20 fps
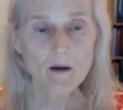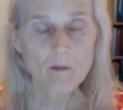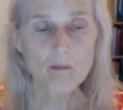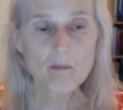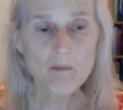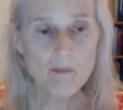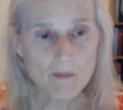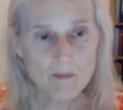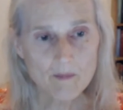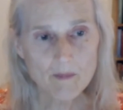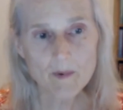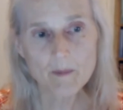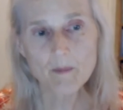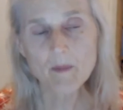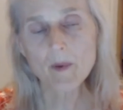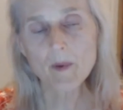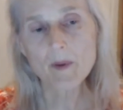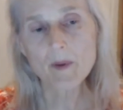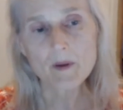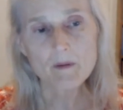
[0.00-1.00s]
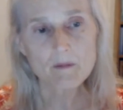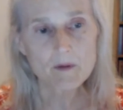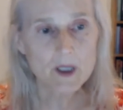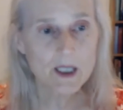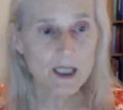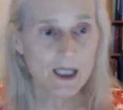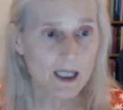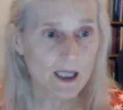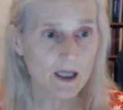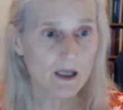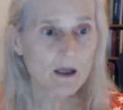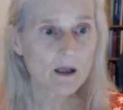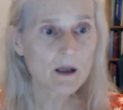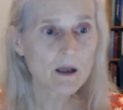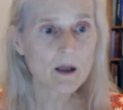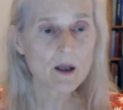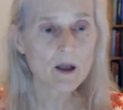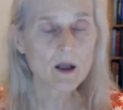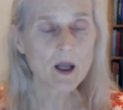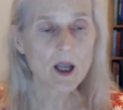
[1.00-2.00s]
m
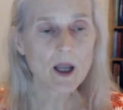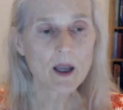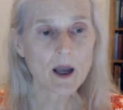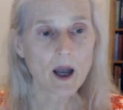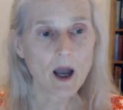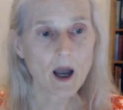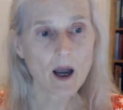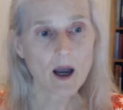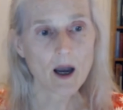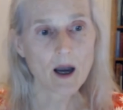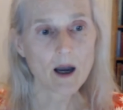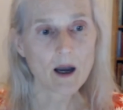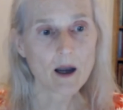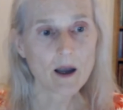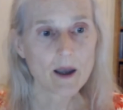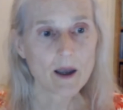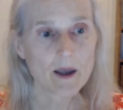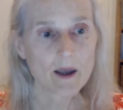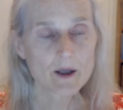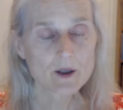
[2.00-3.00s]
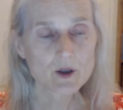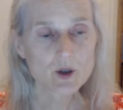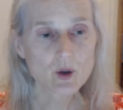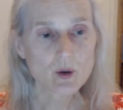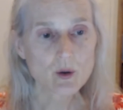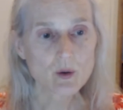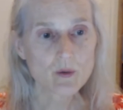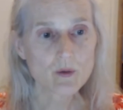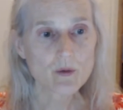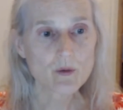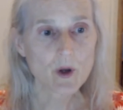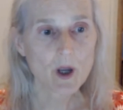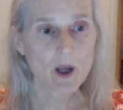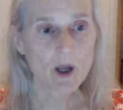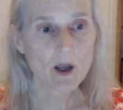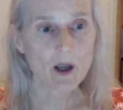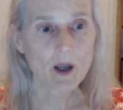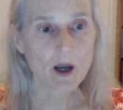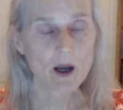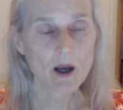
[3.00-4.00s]
little uh, sort of
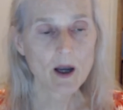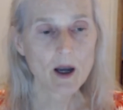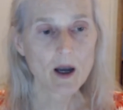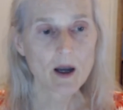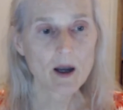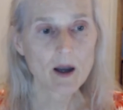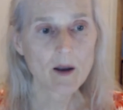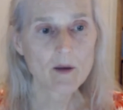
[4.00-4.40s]
uh,